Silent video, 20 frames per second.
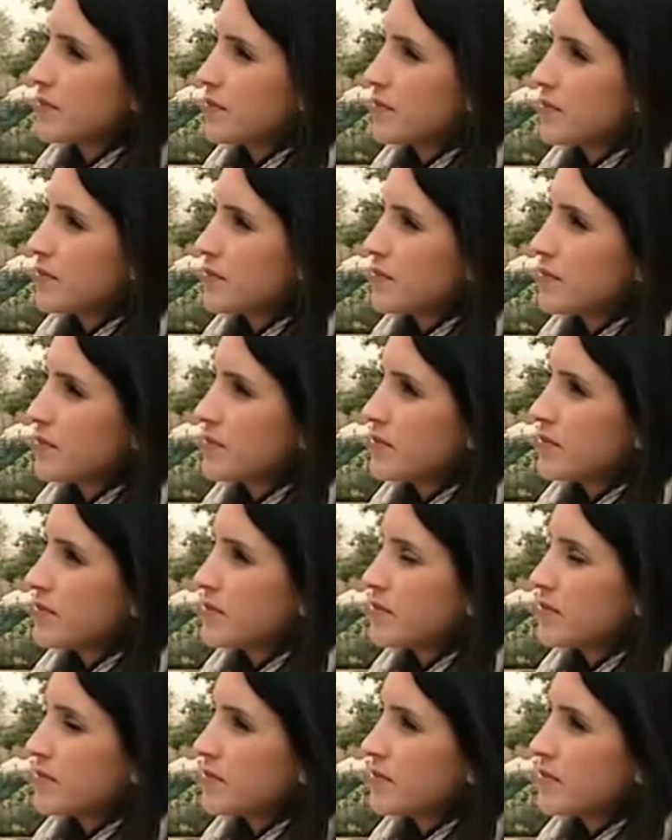
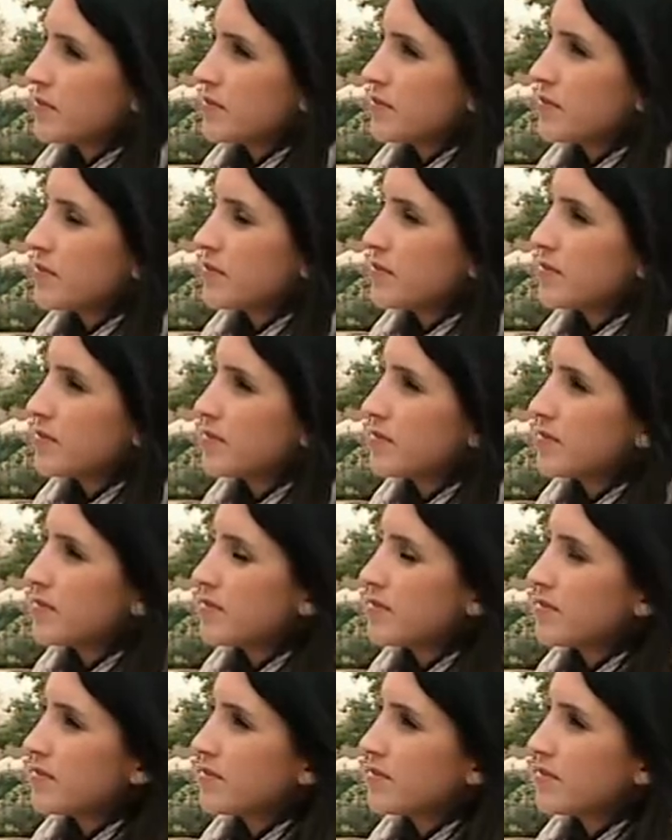
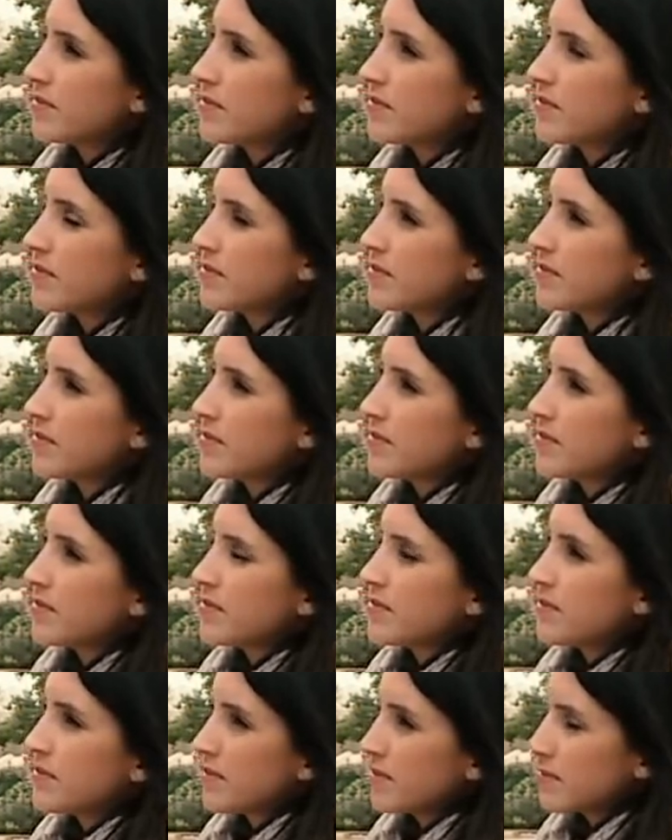
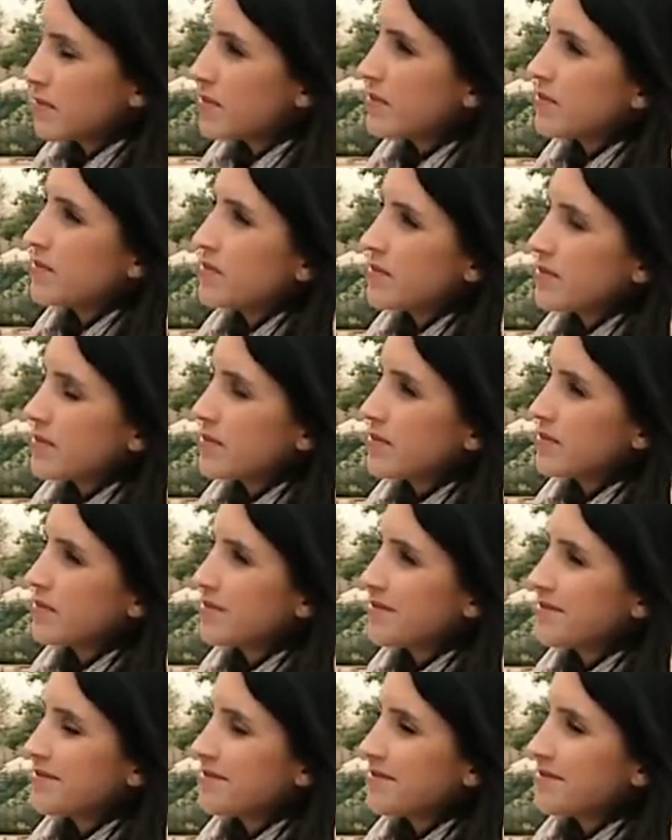
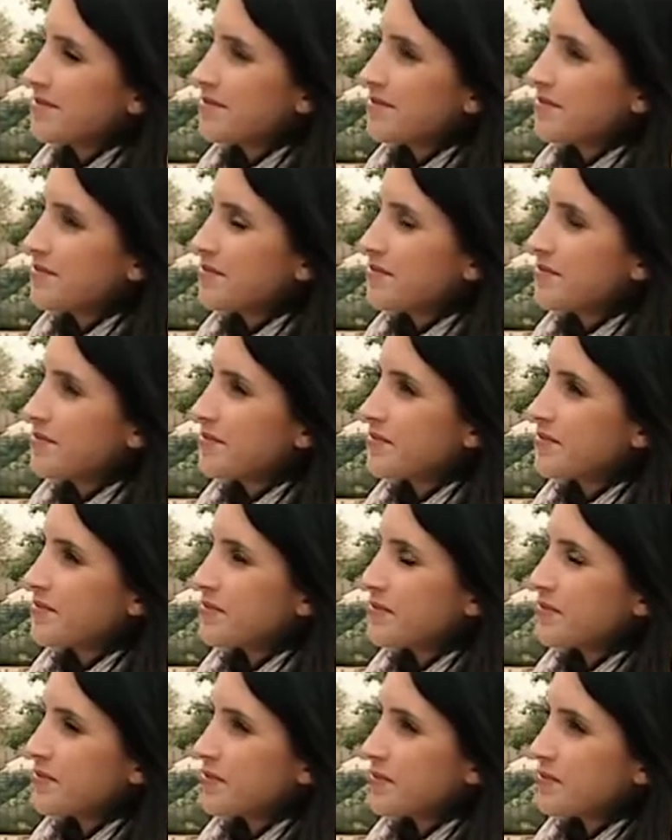
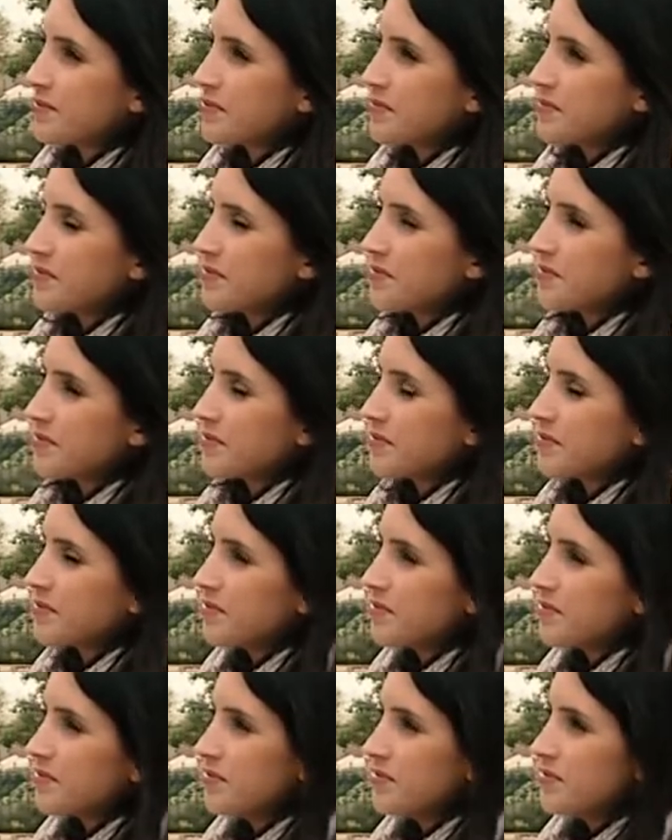
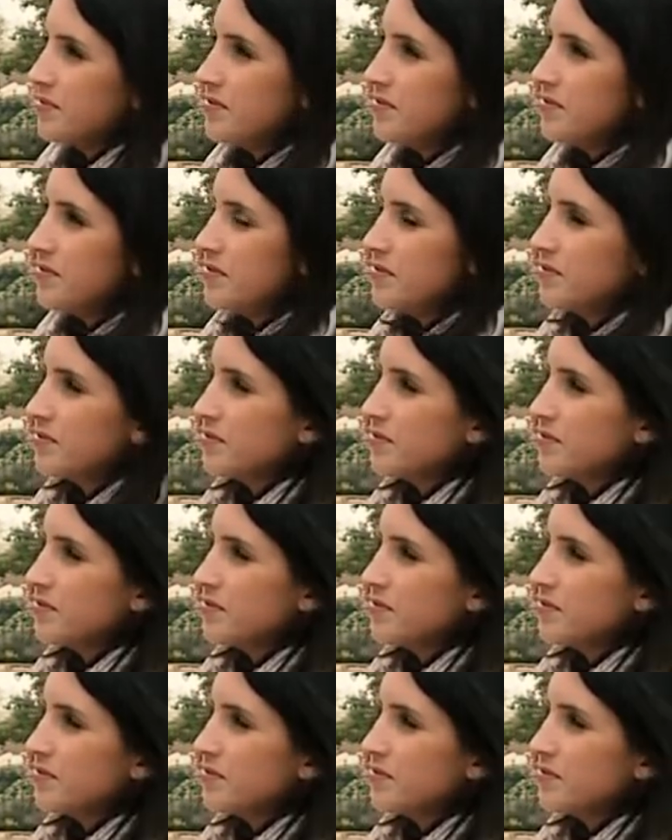(not speaking)